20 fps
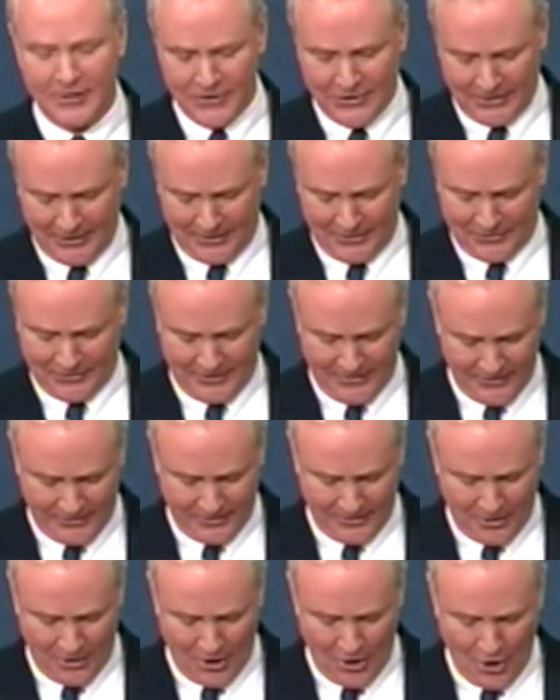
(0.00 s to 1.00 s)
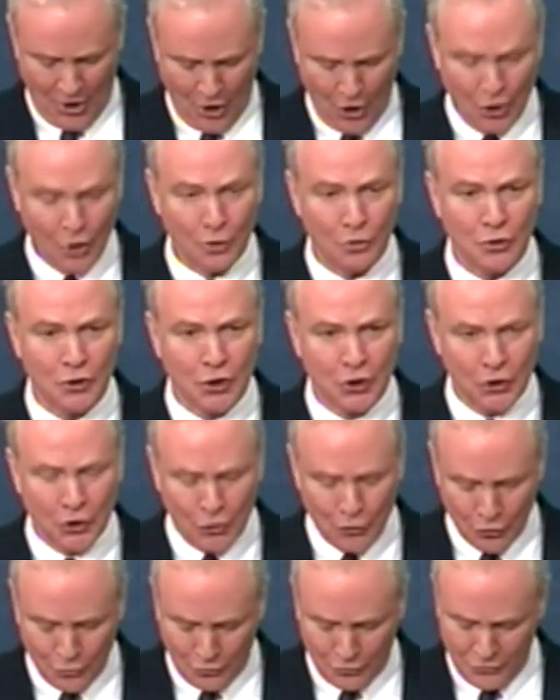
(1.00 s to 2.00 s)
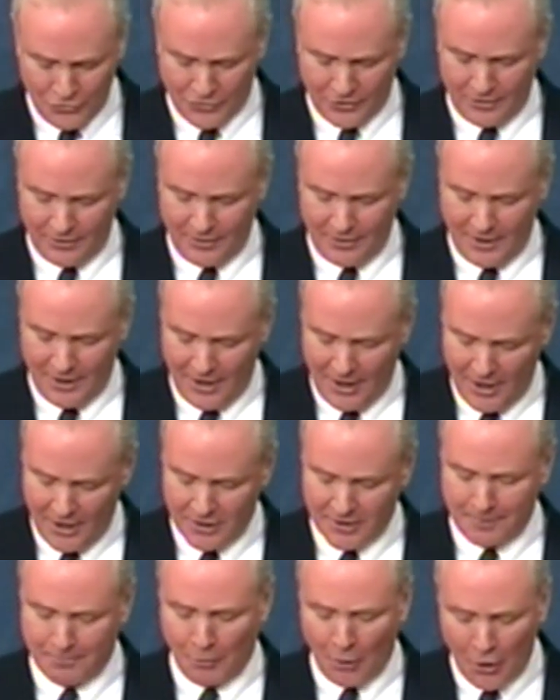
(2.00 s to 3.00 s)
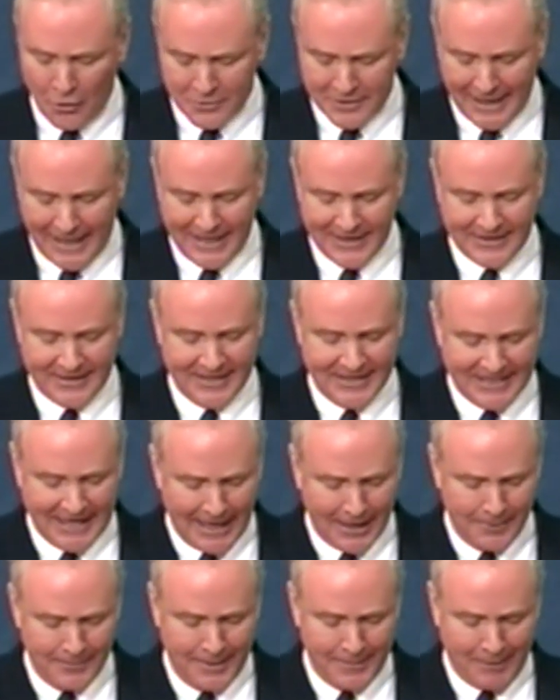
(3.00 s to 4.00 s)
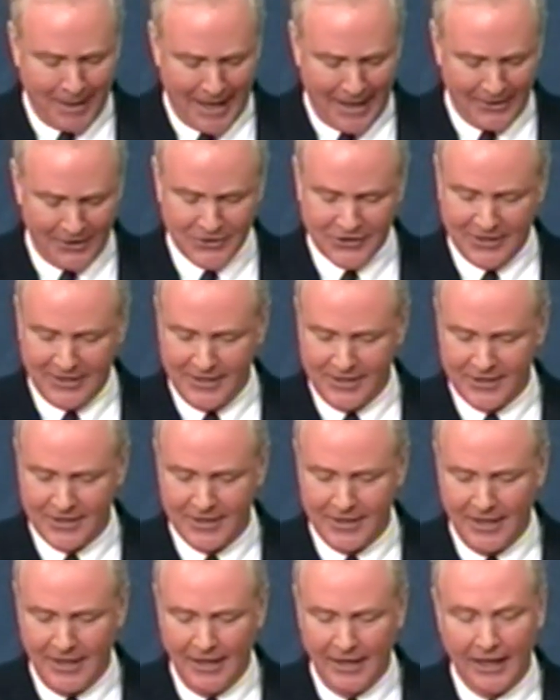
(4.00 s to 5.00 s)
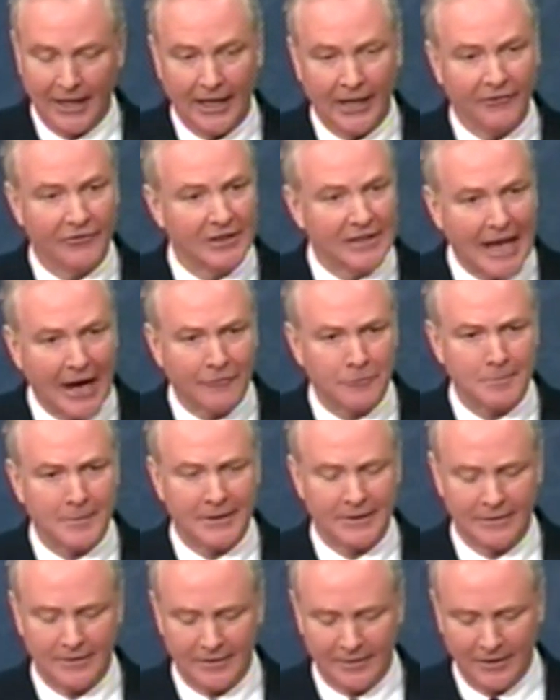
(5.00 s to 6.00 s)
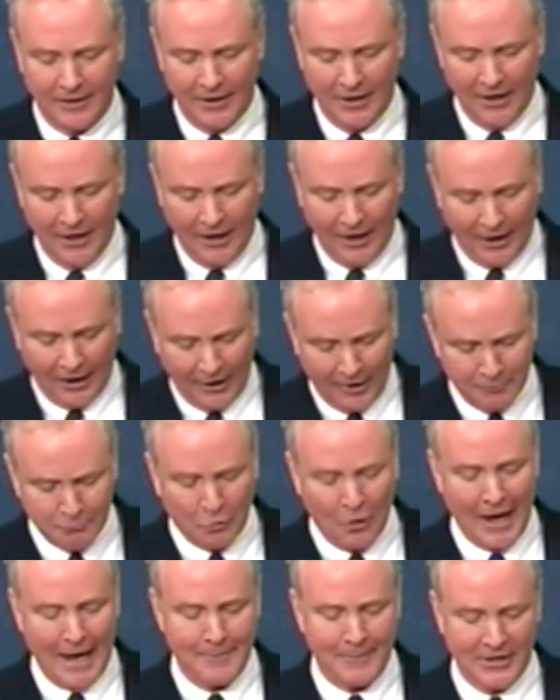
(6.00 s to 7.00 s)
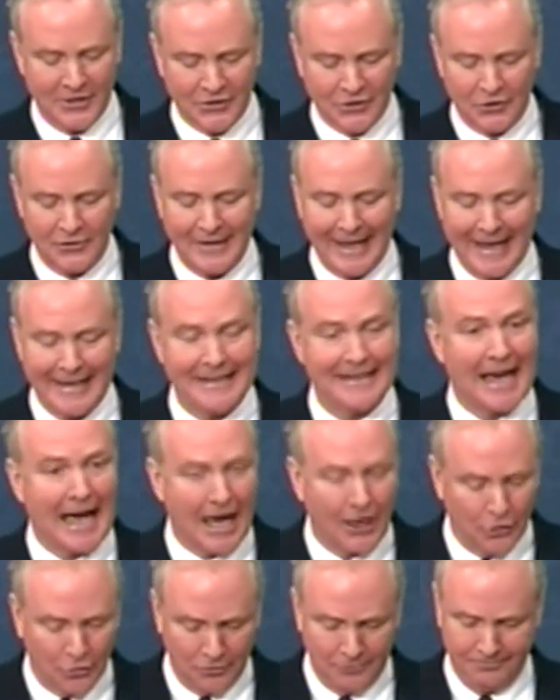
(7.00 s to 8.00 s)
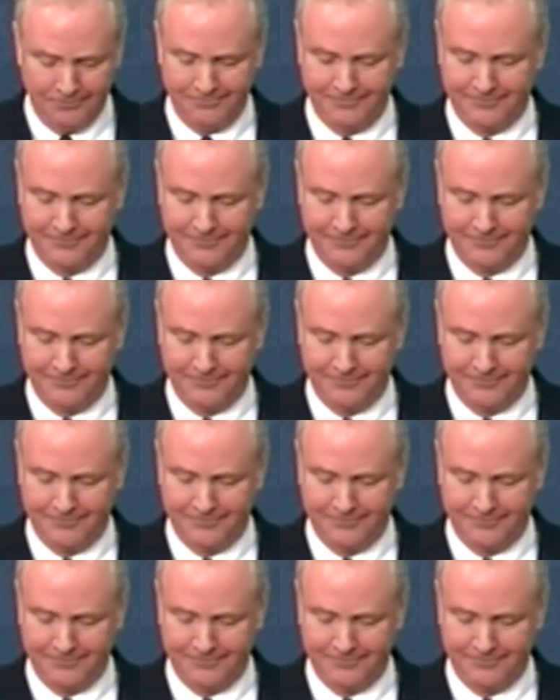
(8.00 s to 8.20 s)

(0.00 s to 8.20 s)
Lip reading: citizens who choose to protest the settlement policies of the government of Prime Minister Netanyahu